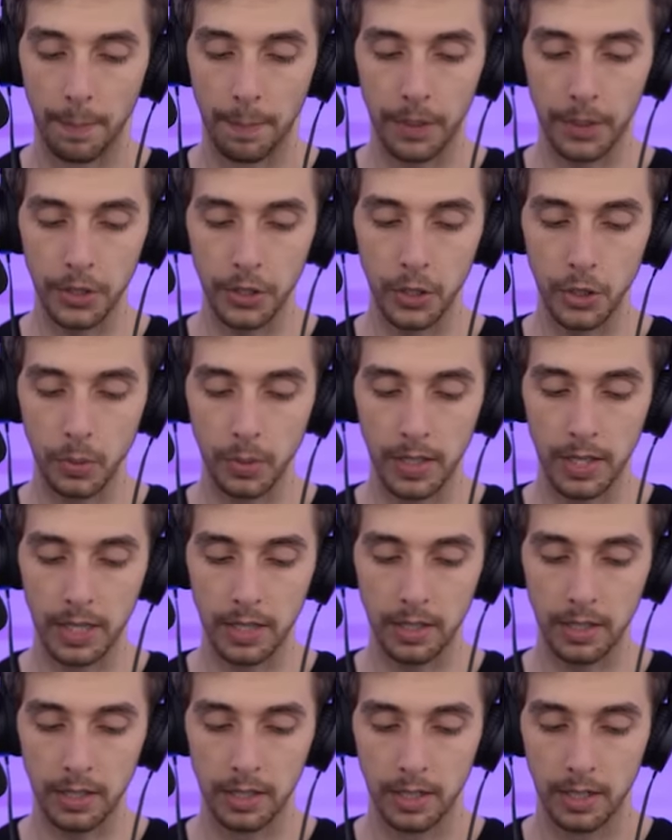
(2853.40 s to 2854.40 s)
Put you
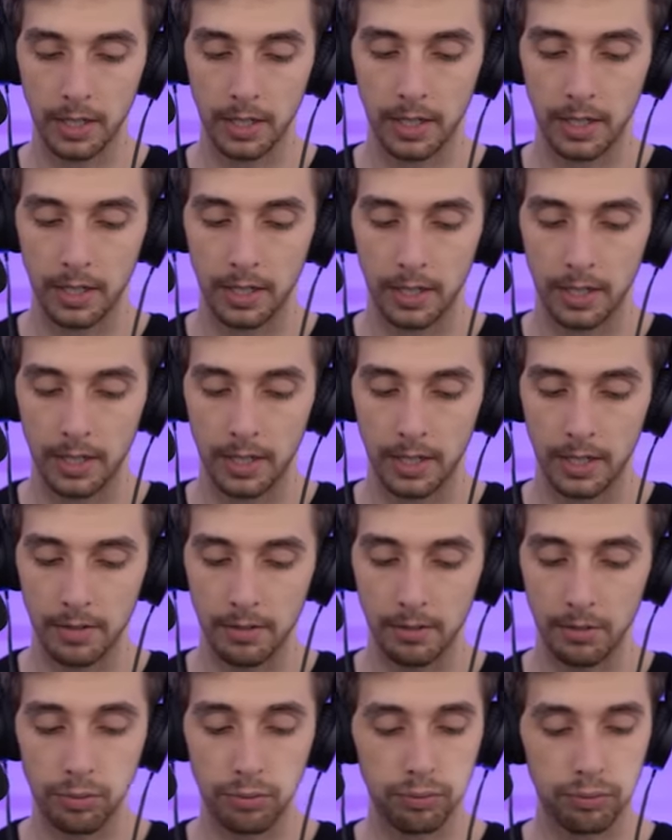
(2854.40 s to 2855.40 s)
in
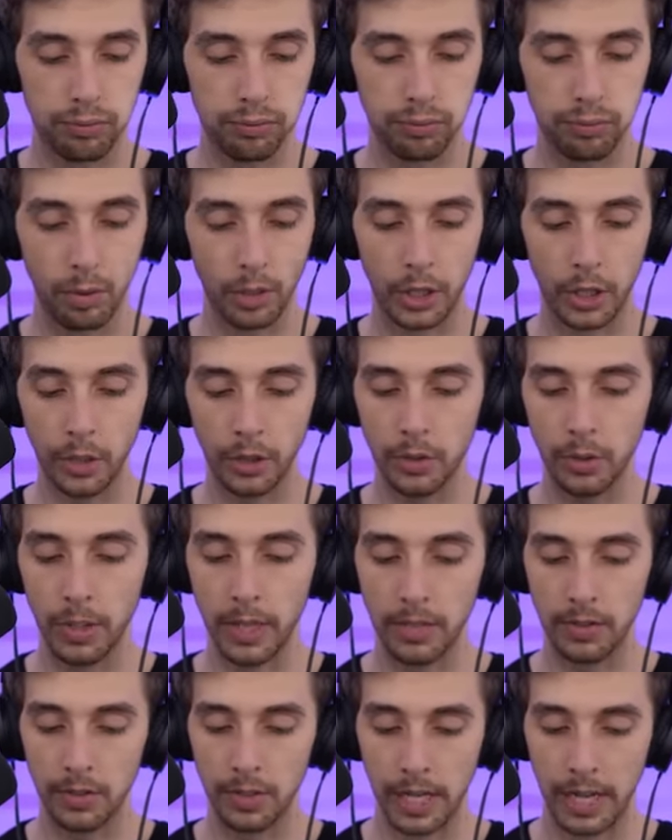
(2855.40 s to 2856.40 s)
we could do
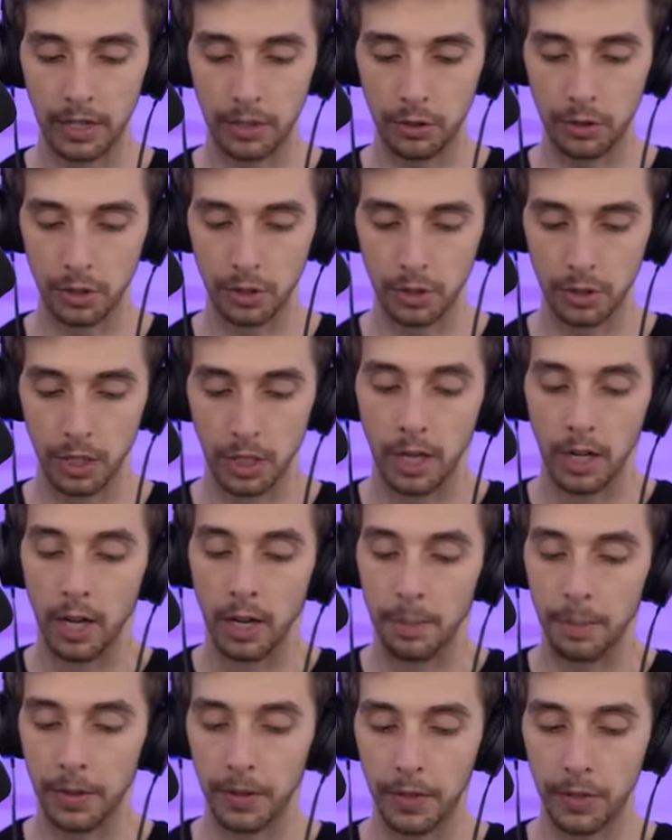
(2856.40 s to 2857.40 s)
instant hatches,
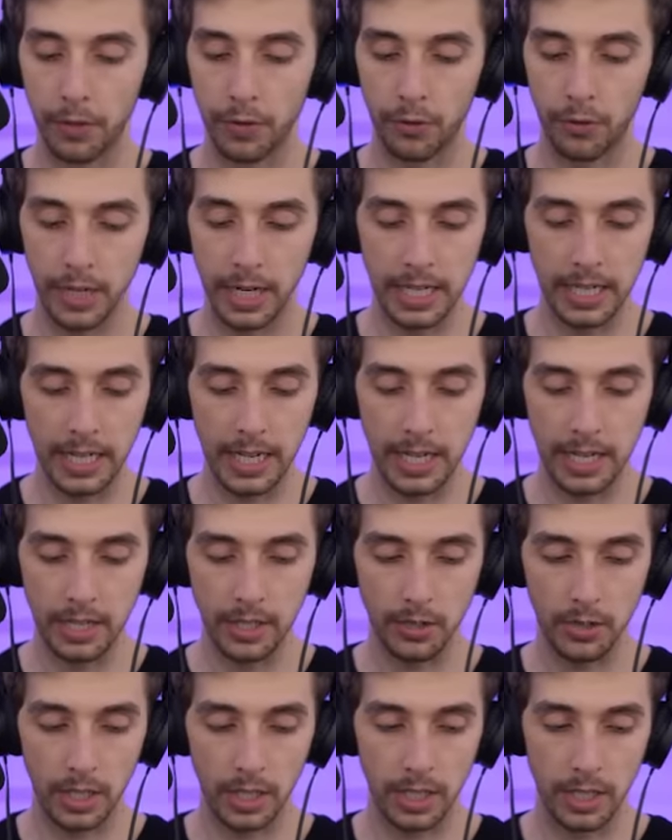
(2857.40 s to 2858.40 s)
but three
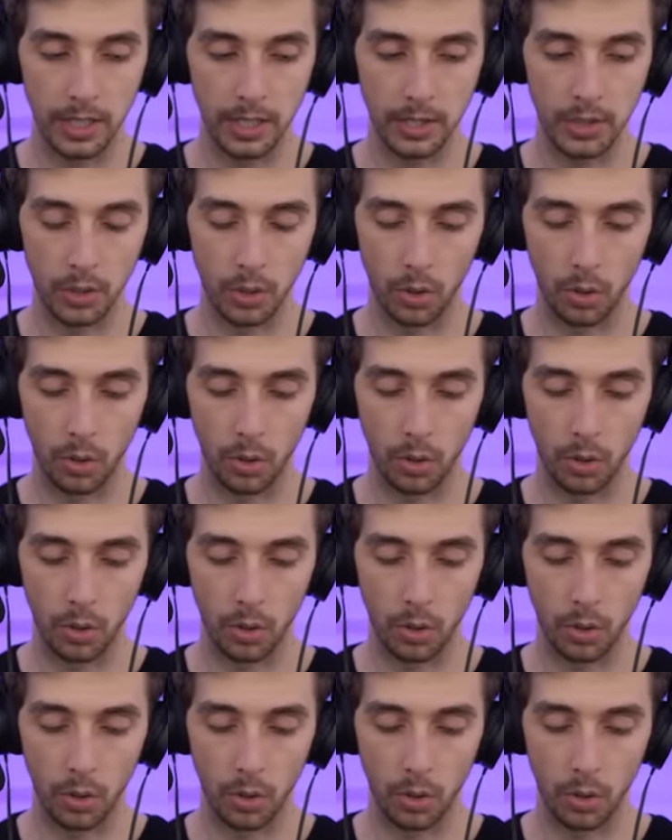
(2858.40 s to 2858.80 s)
days is